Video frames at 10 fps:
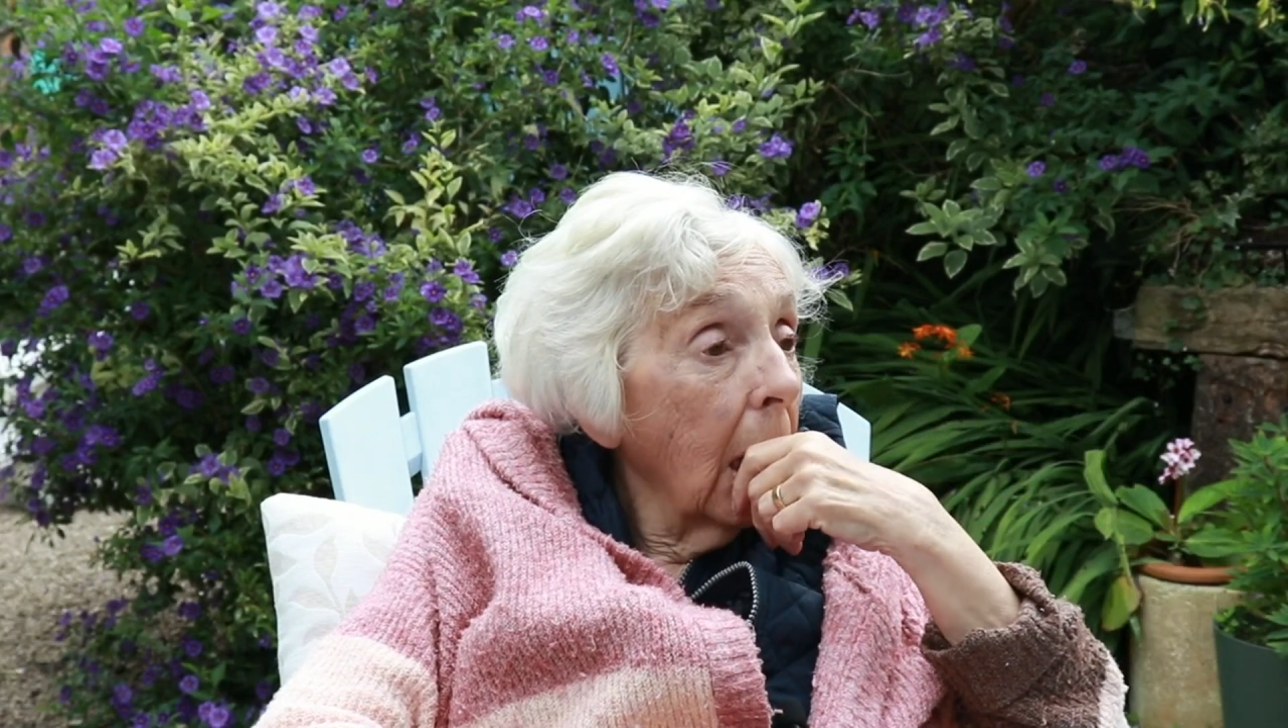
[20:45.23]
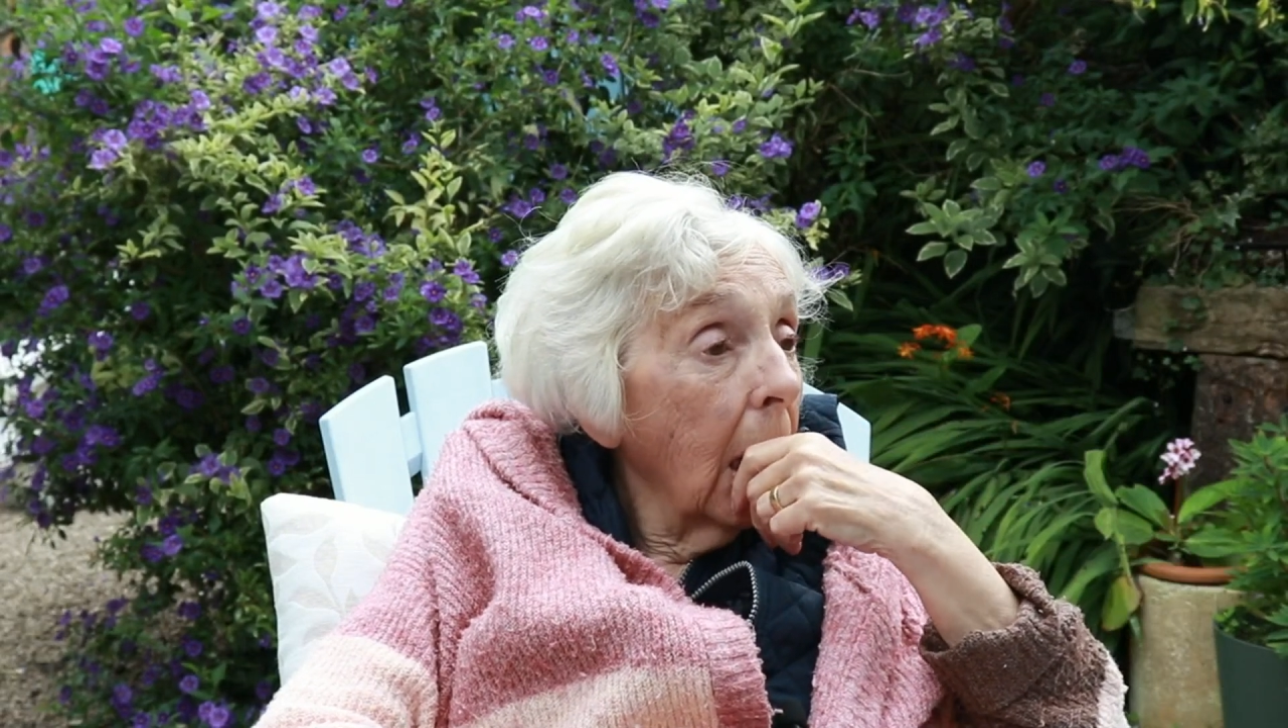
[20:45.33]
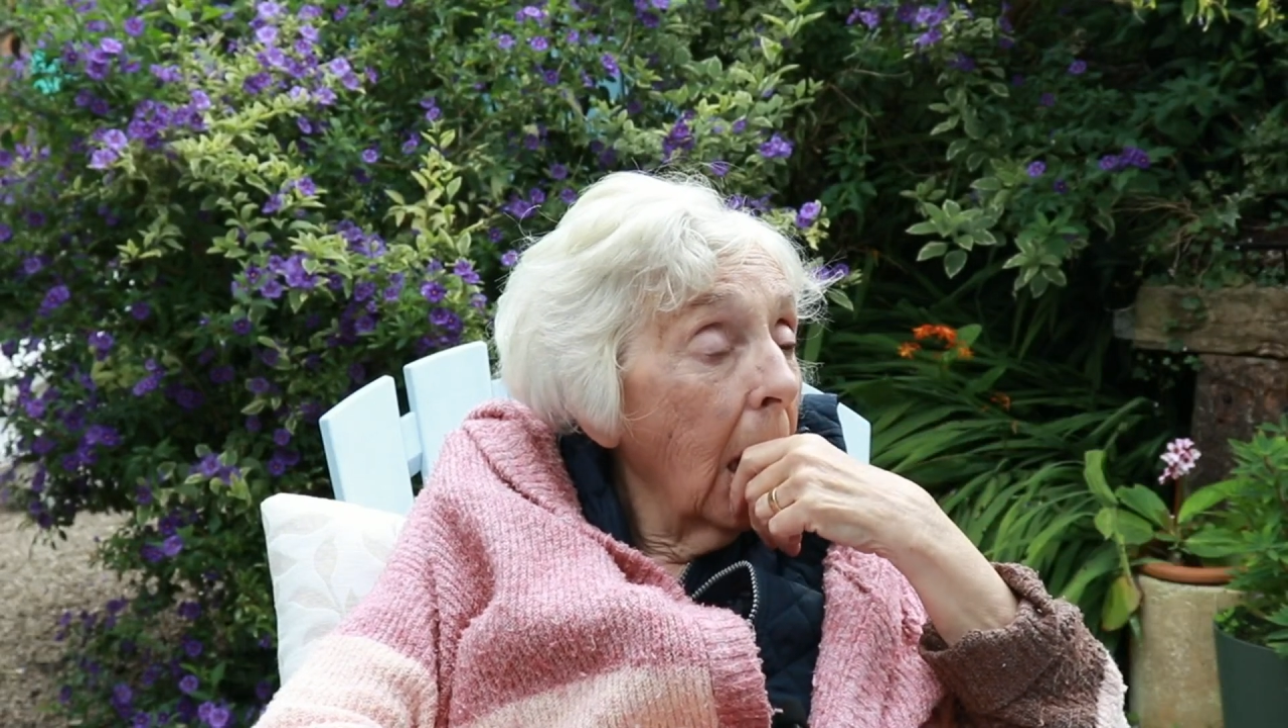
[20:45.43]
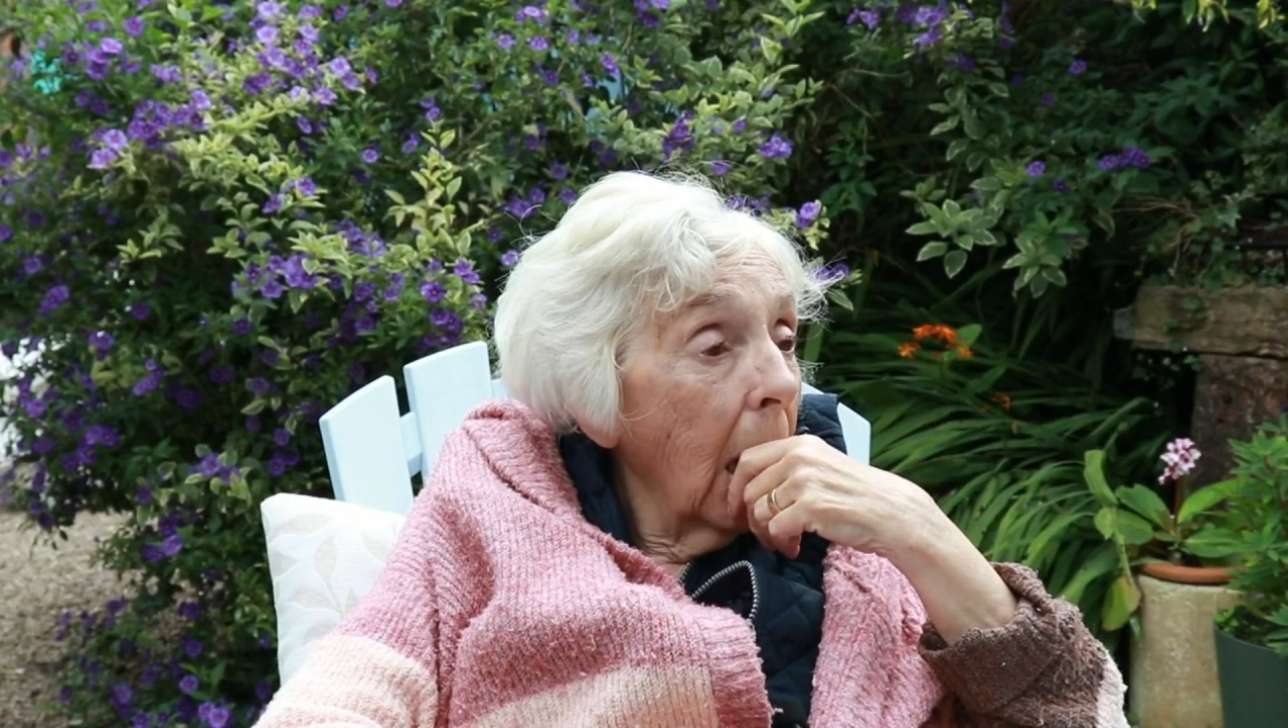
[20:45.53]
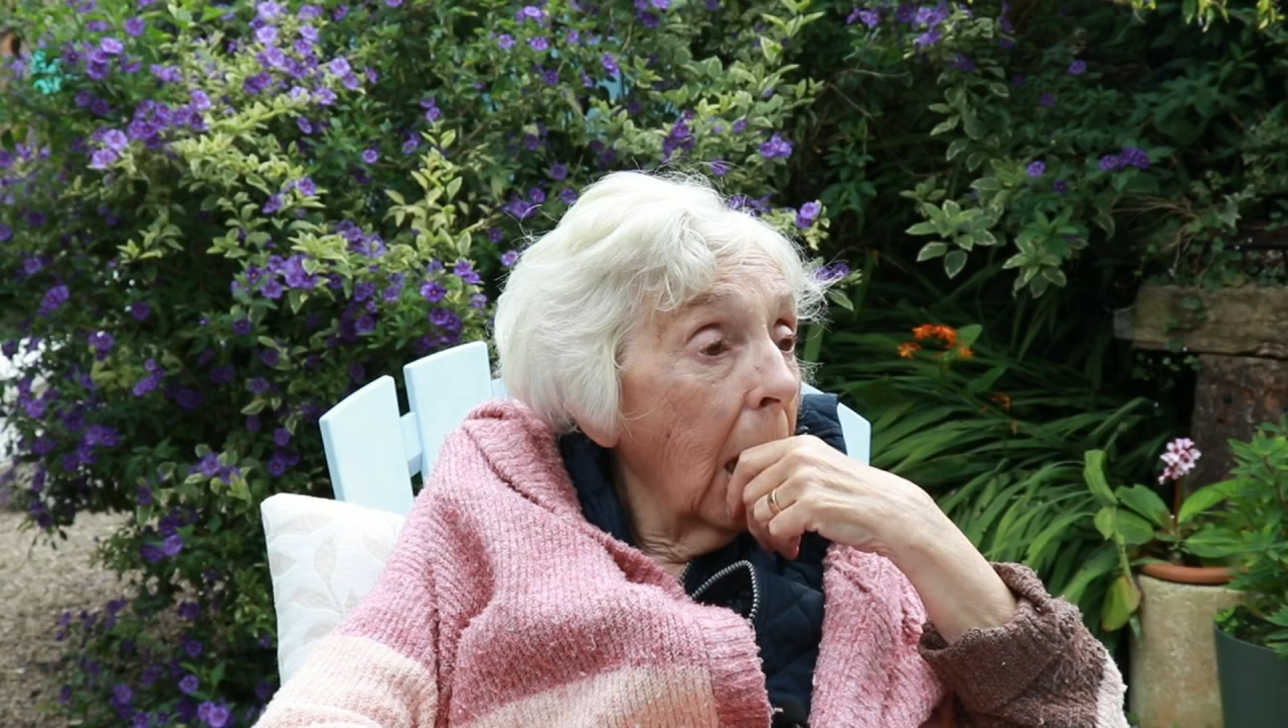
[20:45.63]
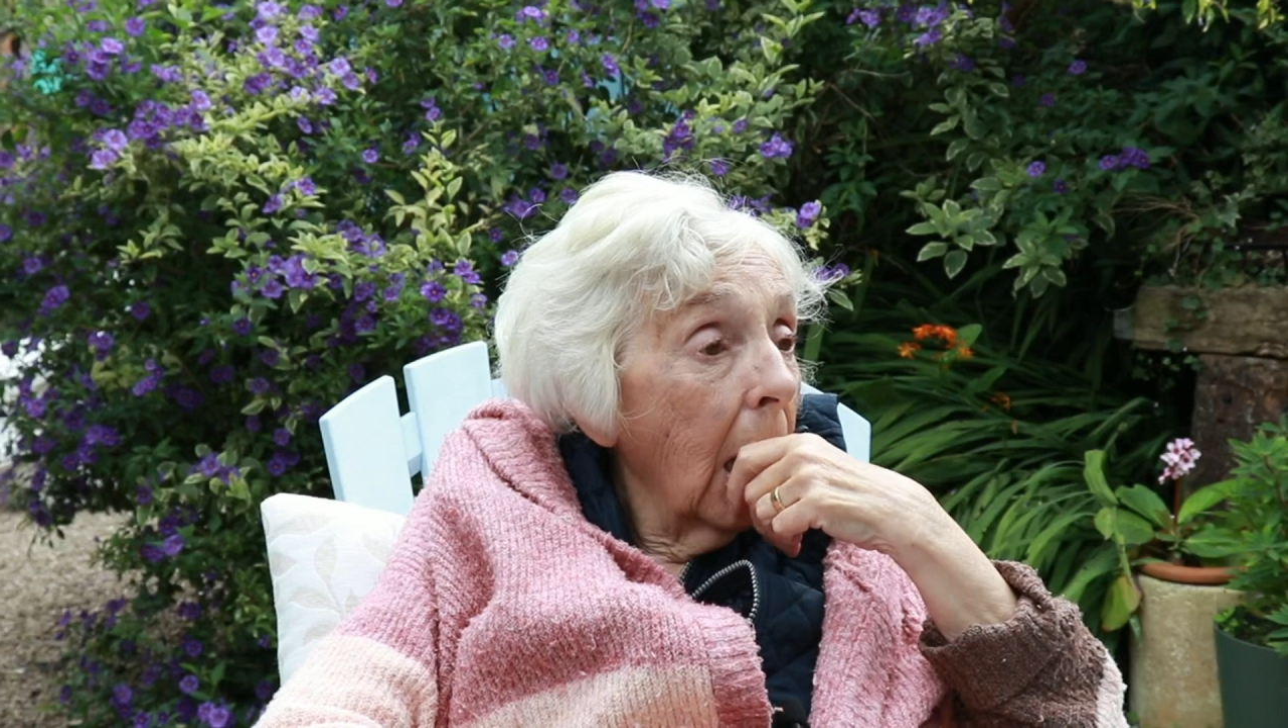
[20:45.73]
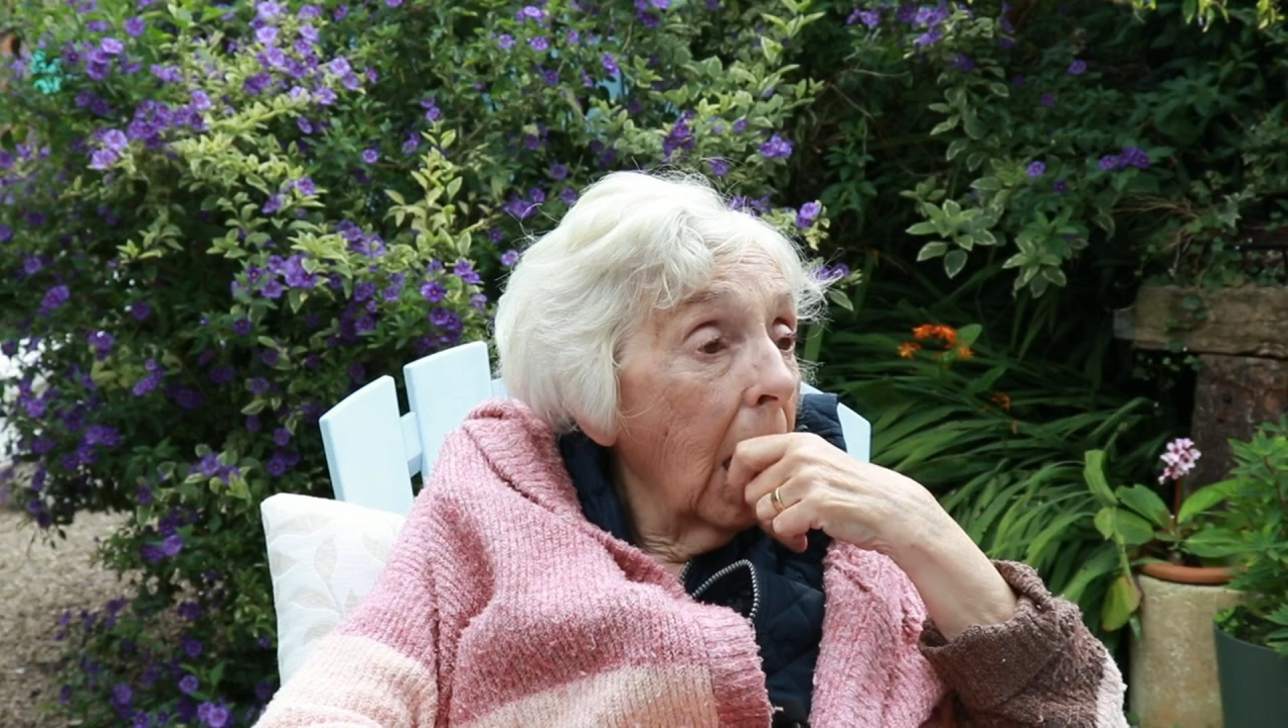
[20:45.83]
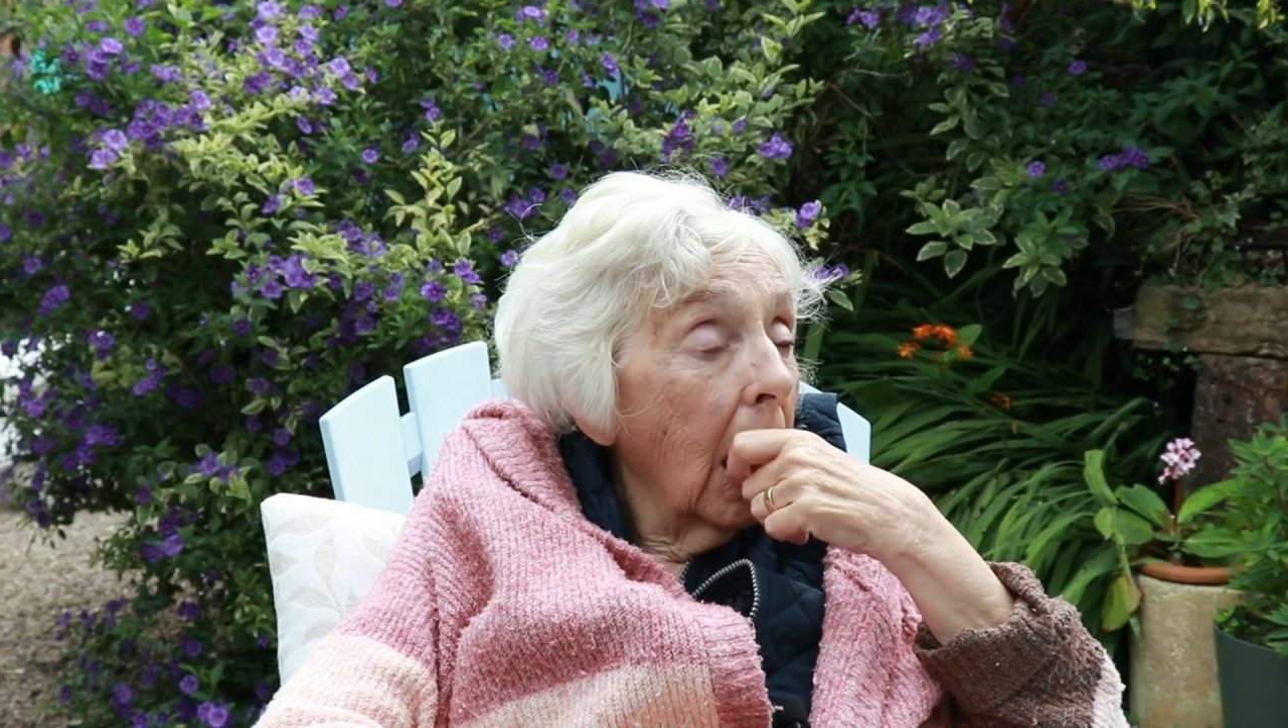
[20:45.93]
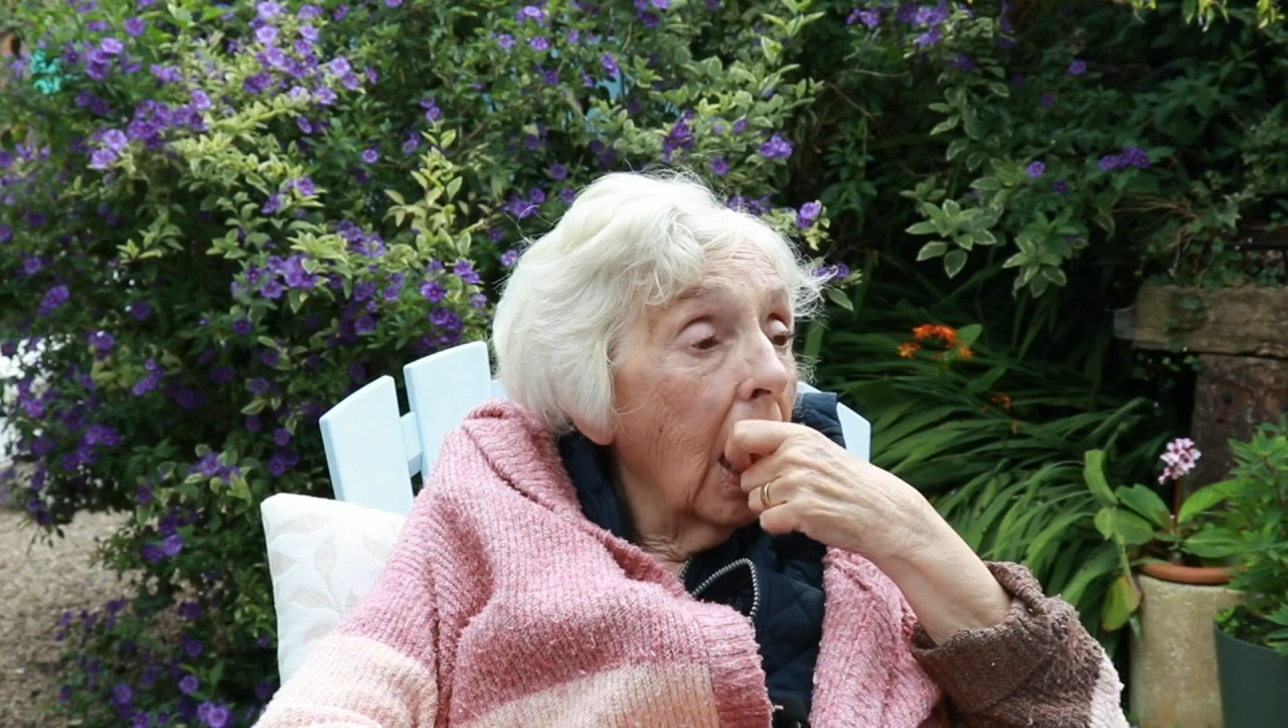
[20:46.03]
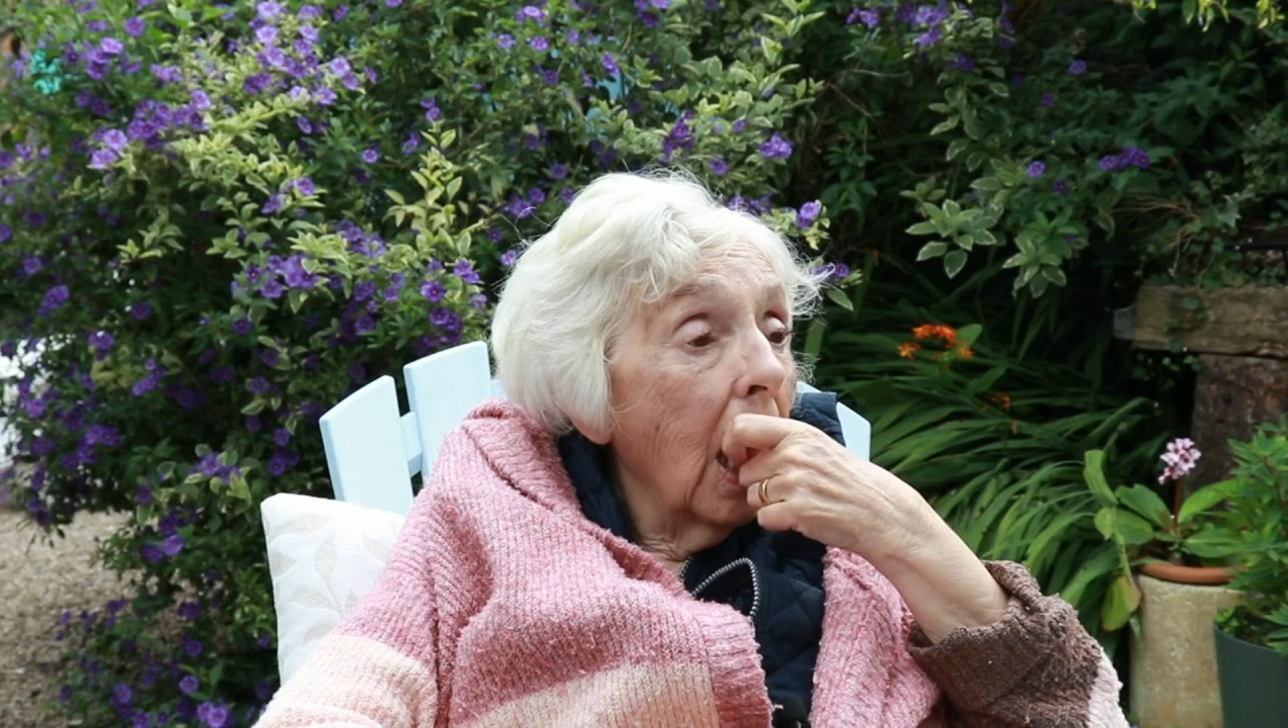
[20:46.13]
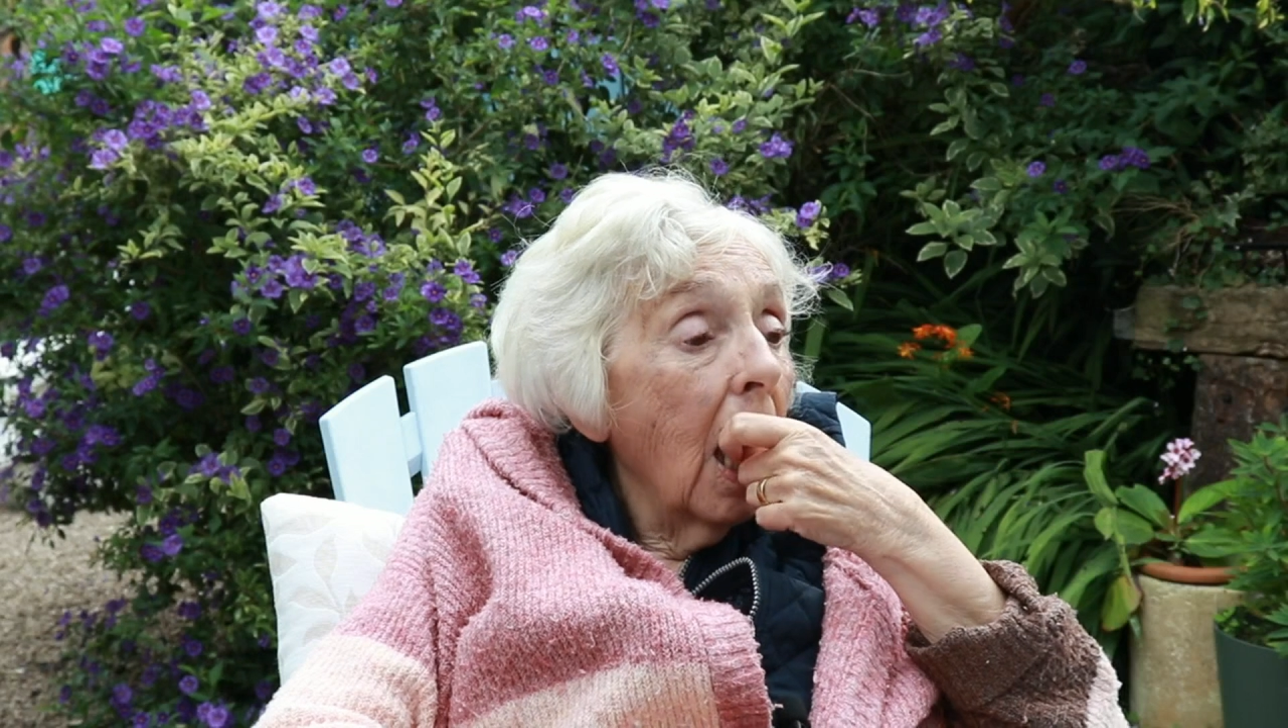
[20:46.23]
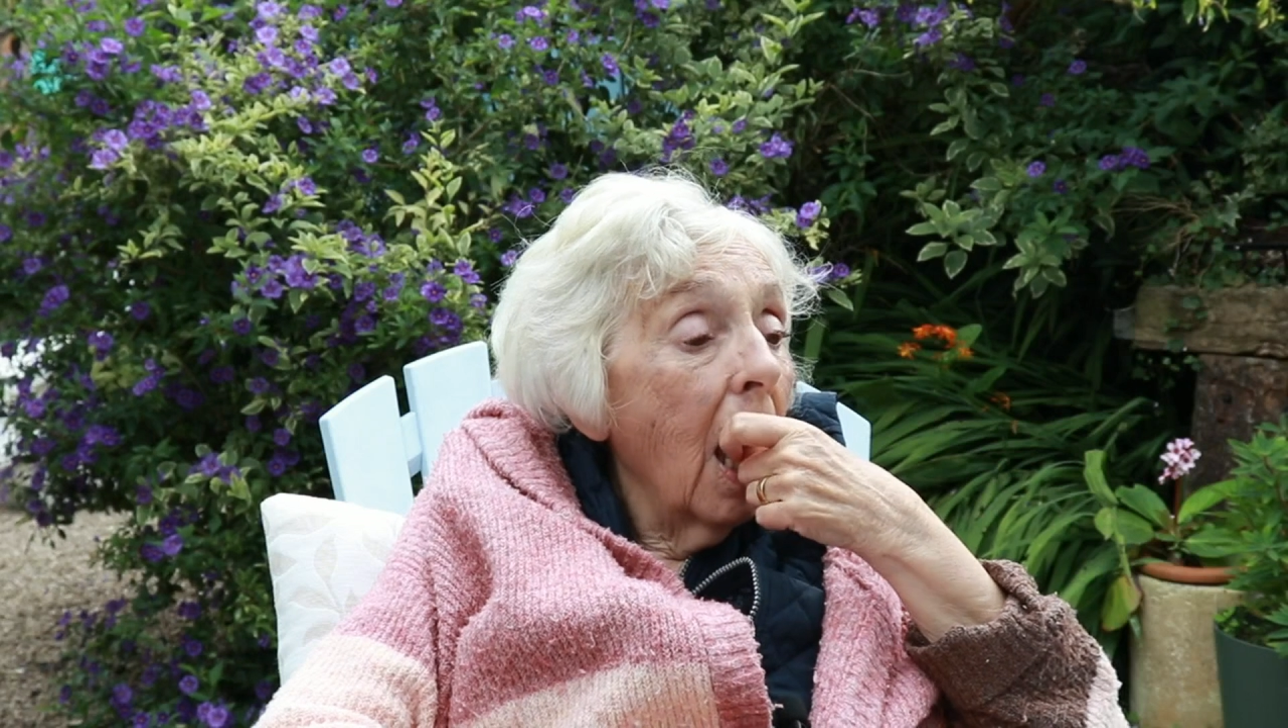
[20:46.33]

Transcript: of so well.